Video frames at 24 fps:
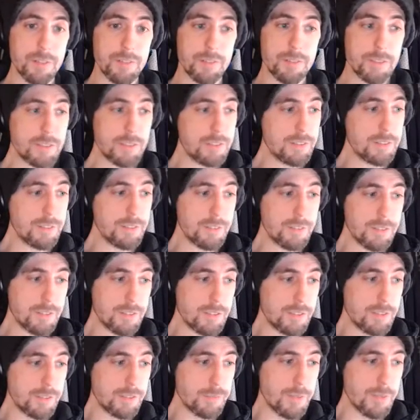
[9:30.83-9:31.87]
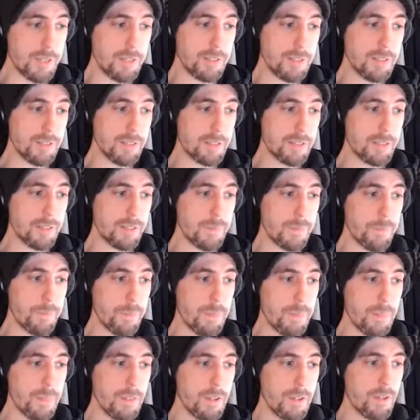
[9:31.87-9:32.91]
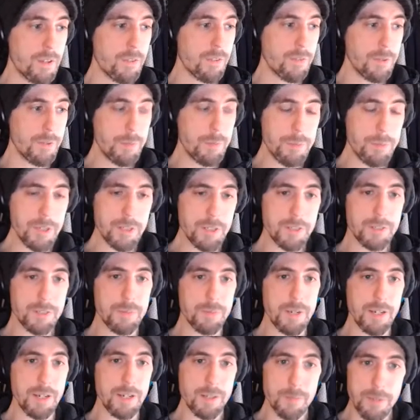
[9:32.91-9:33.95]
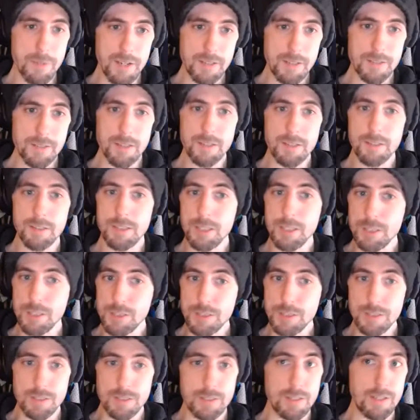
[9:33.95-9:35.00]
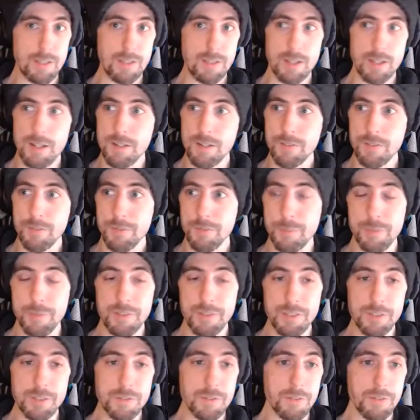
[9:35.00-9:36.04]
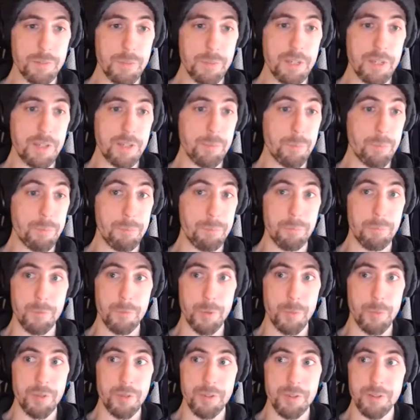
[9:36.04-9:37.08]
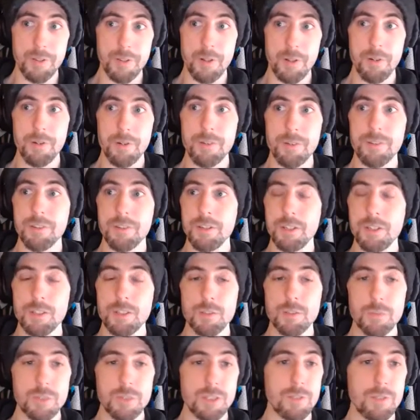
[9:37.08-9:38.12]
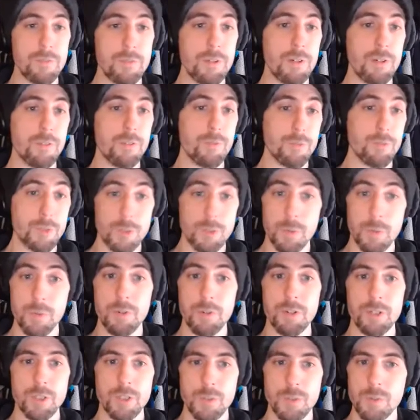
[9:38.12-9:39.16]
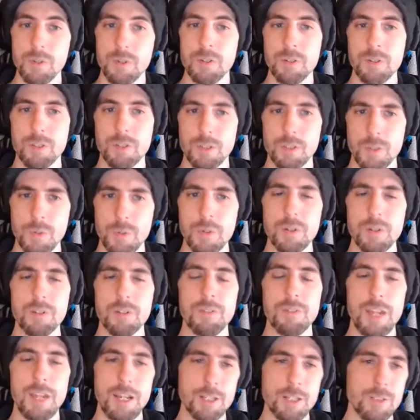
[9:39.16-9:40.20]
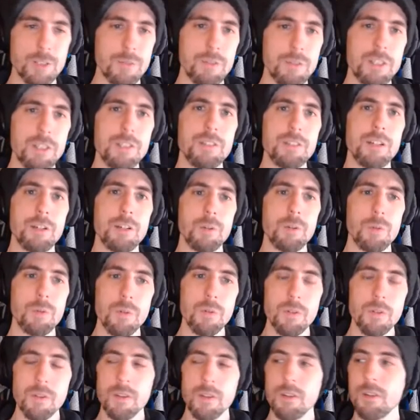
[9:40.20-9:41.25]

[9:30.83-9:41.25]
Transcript: She's made 3 pictures back to back that each should have the potential to make $2 billion, and each of which fell shorter and shorter and shorter of actually reaching that goal.